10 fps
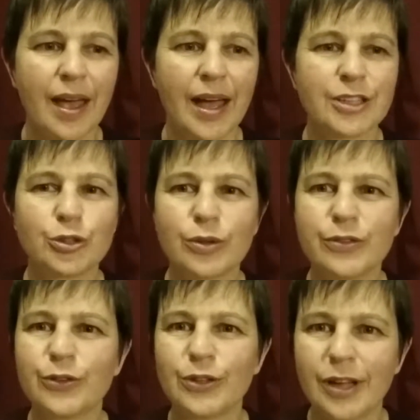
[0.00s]
a
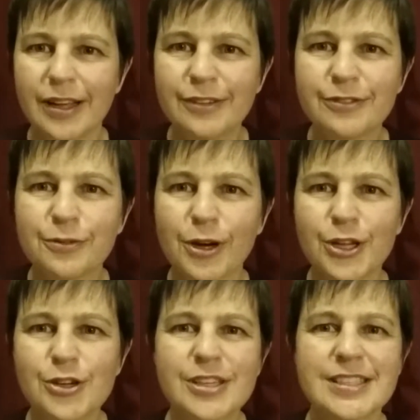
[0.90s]
joyful life, what
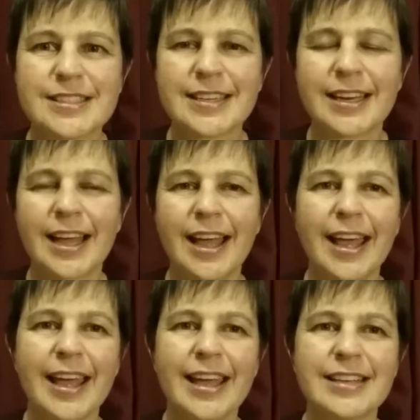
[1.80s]
you consider
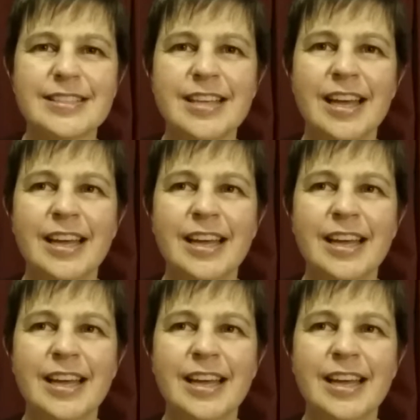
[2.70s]
as